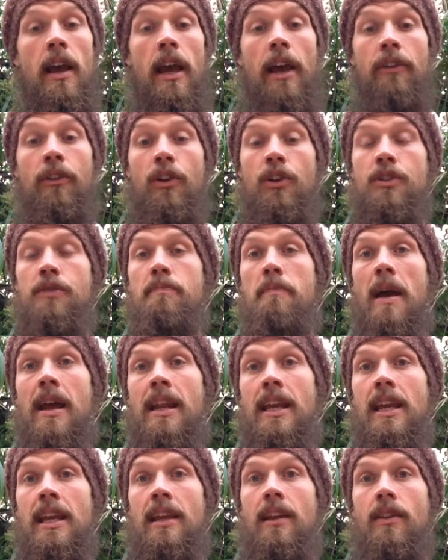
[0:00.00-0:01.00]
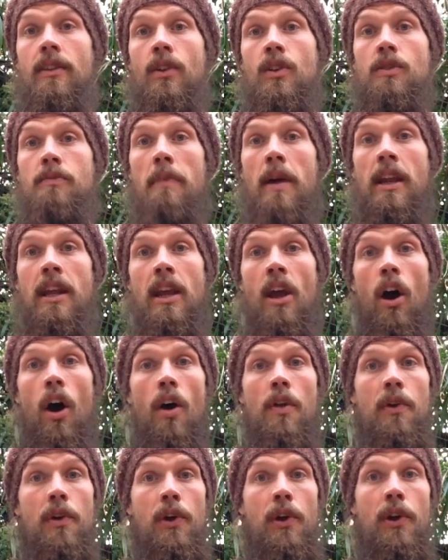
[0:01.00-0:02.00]
And there's many
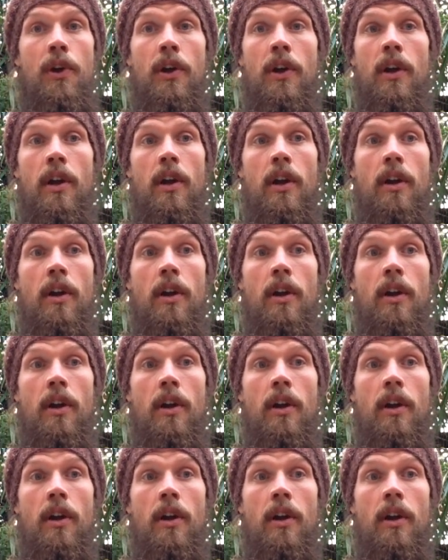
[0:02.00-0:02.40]
other